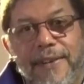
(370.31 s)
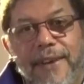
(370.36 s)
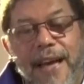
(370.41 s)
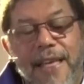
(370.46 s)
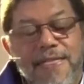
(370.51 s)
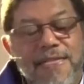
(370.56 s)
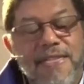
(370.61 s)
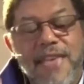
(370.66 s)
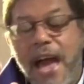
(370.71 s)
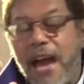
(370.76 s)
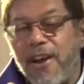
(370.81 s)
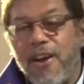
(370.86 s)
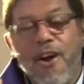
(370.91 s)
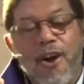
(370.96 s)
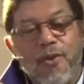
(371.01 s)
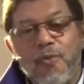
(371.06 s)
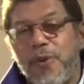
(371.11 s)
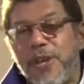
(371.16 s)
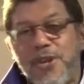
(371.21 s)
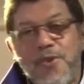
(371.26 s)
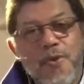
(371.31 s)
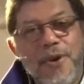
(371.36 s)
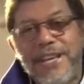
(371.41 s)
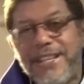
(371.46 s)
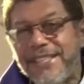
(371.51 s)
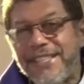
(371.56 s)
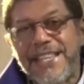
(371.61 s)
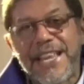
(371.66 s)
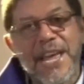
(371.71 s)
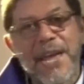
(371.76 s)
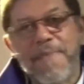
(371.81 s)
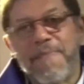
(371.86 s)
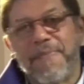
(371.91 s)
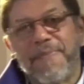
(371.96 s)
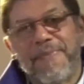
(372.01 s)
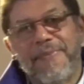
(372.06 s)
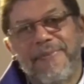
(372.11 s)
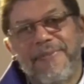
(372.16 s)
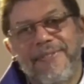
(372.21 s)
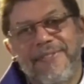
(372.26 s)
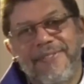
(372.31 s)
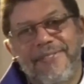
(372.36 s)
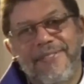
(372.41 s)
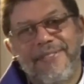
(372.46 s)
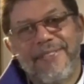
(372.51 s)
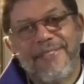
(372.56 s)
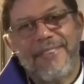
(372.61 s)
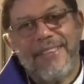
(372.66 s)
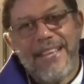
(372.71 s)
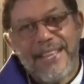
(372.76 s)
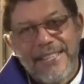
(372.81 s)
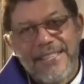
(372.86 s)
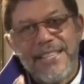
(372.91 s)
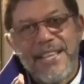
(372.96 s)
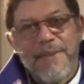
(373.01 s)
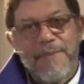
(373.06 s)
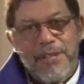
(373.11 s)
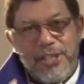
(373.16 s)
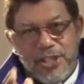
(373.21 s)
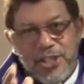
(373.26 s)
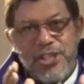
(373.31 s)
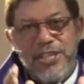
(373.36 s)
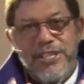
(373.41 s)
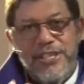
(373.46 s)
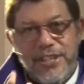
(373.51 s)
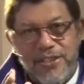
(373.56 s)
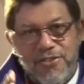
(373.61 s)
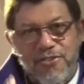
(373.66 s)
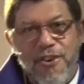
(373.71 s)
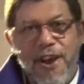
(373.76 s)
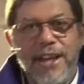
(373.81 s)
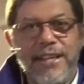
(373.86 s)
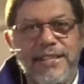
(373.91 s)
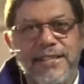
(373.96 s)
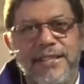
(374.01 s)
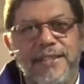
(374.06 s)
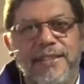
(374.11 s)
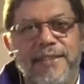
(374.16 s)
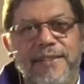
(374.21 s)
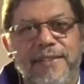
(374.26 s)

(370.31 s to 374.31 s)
And thank God we know His name. His name is Jesus Christ.